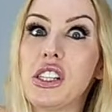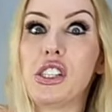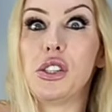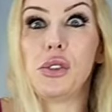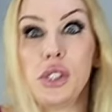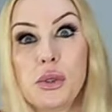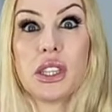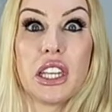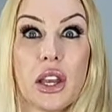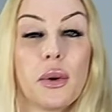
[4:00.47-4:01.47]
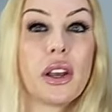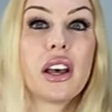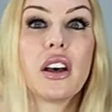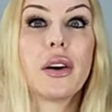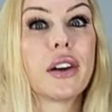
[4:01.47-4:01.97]
do the
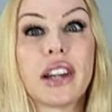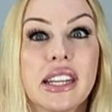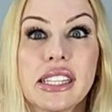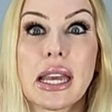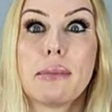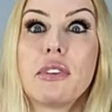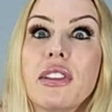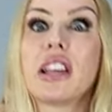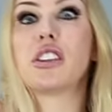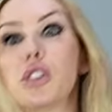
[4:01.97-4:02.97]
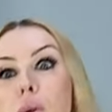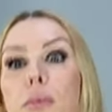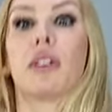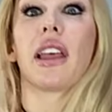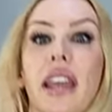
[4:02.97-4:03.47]
yoga or any type of like
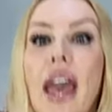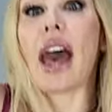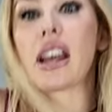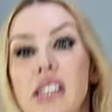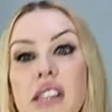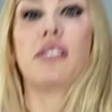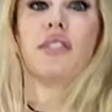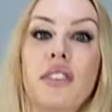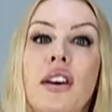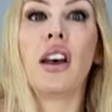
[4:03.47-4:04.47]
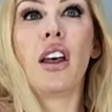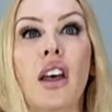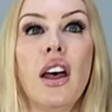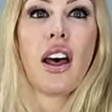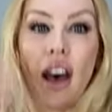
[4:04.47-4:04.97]
super like active
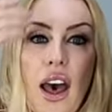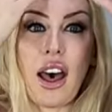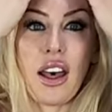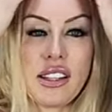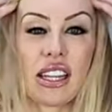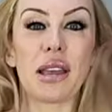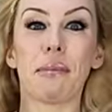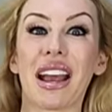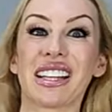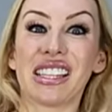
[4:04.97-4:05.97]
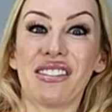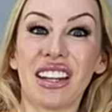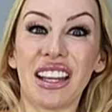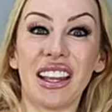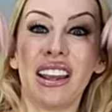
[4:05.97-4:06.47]
type
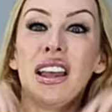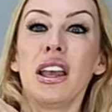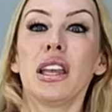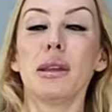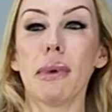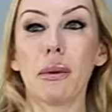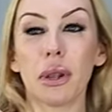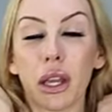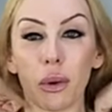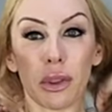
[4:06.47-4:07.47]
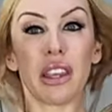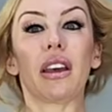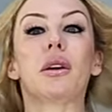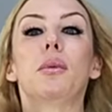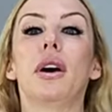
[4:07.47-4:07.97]
activity, you might want to go with the
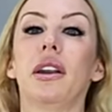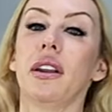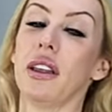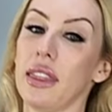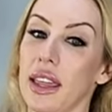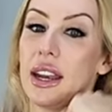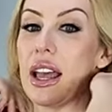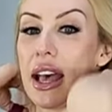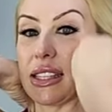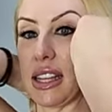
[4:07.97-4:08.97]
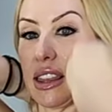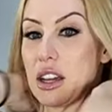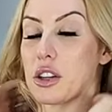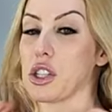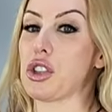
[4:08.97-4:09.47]
other one that has a
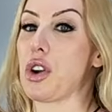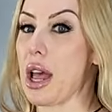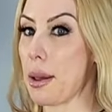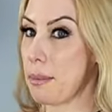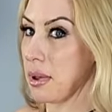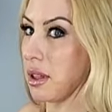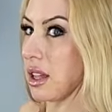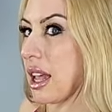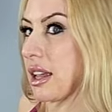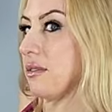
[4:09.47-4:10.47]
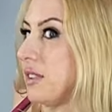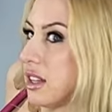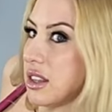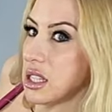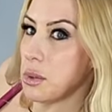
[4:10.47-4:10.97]
thicker strap. You can
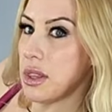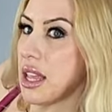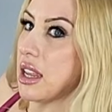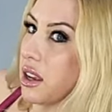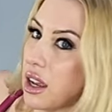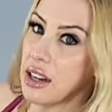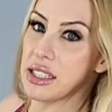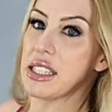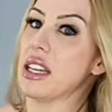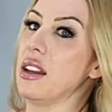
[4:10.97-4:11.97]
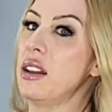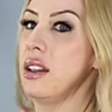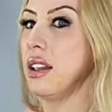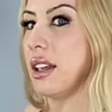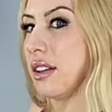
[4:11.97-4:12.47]
feel this one like kind of, see,
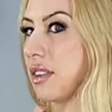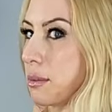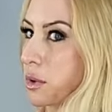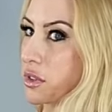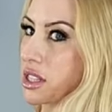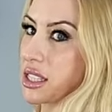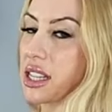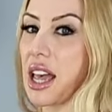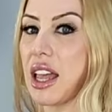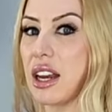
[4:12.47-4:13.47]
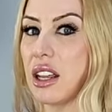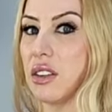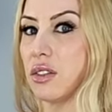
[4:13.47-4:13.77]
if I move to the side,